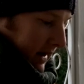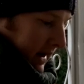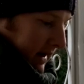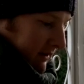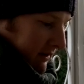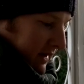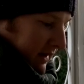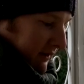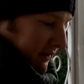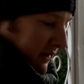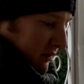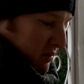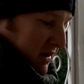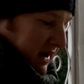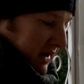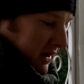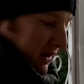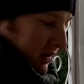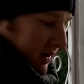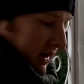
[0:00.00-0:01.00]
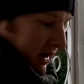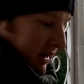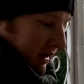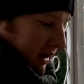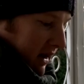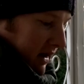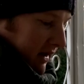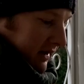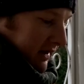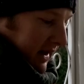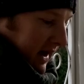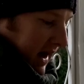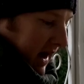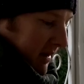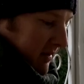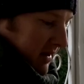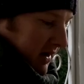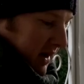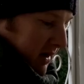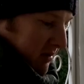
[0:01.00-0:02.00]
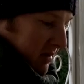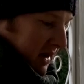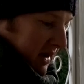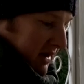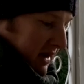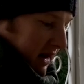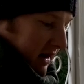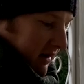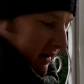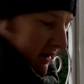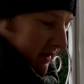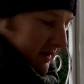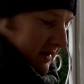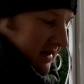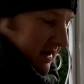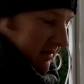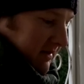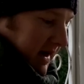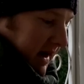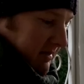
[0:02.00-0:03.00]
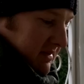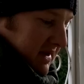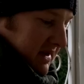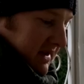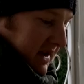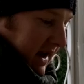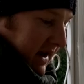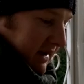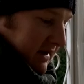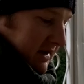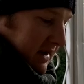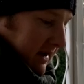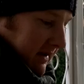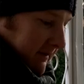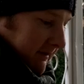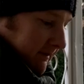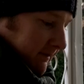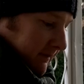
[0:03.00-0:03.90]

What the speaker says: Even if you've been doing it a long time, you can be there. Sometimes it takes,